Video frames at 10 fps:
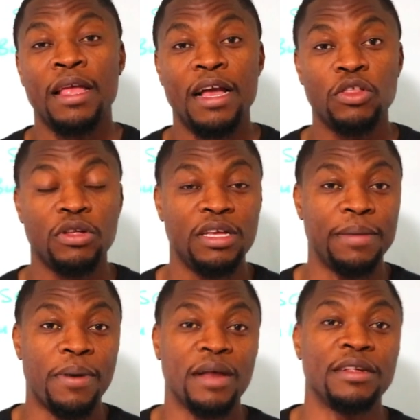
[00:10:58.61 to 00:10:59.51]
and actually
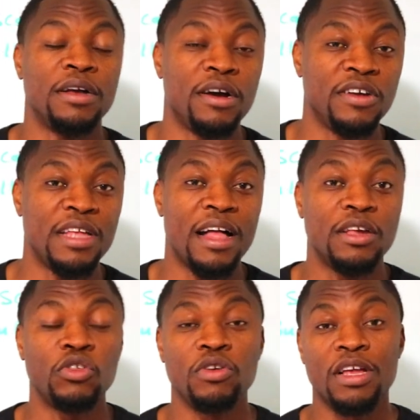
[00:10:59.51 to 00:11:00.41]
deposit
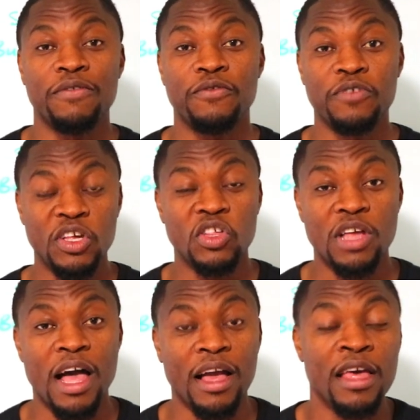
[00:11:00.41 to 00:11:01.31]
$100, you get a free
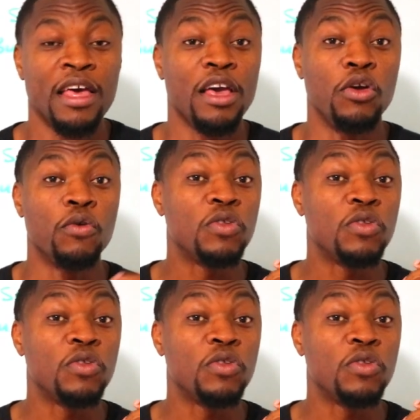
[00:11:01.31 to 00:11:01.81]
stock. You